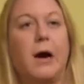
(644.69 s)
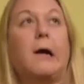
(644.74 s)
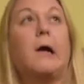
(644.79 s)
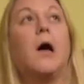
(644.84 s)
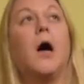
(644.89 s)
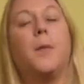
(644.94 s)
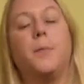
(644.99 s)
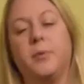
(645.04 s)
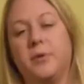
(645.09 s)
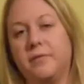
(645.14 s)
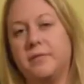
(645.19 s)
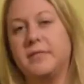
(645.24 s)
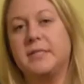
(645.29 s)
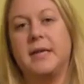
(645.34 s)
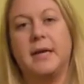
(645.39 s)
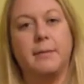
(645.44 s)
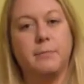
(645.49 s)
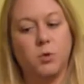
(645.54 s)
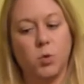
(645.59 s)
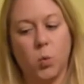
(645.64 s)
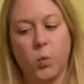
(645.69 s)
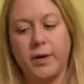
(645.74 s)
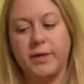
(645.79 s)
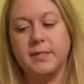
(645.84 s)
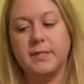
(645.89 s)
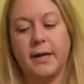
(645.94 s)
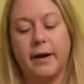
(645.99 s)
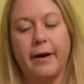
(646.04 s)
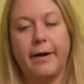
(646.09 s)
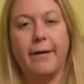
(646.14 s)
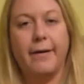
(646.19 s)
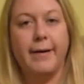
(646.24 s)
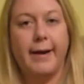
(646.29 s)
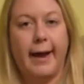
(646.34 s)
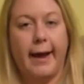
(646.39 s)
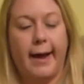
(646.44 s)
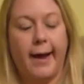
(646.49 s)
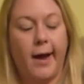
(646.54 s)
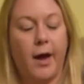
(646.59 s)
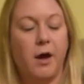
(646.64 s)
a couple of the same toys that I already
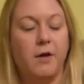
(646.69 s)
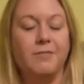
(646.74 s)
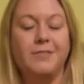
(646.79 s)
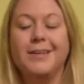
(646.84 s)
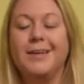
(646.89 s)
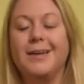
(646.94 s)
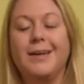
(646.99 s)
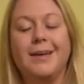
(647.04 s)
have.